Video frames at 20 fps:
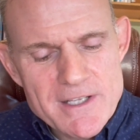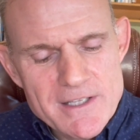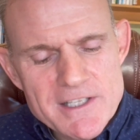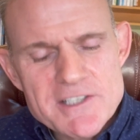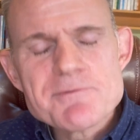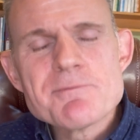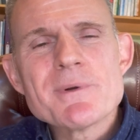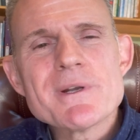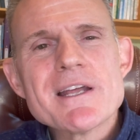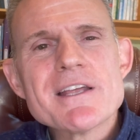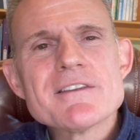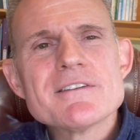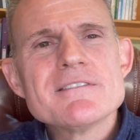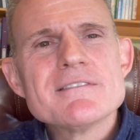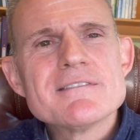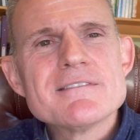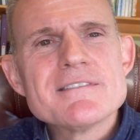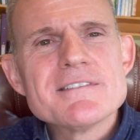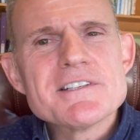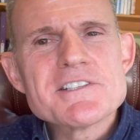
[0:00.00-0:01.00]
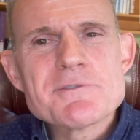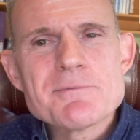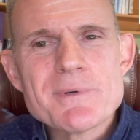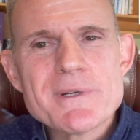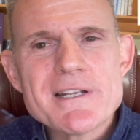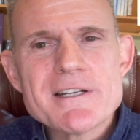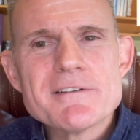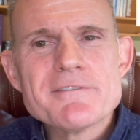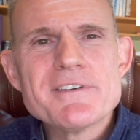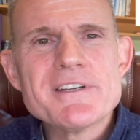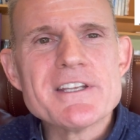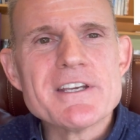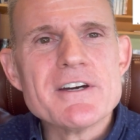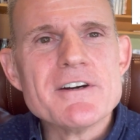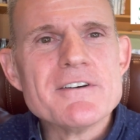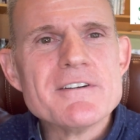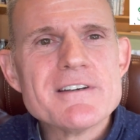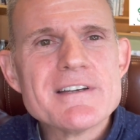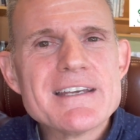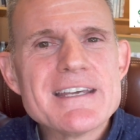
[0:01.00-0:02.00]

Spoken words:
let's put on a video.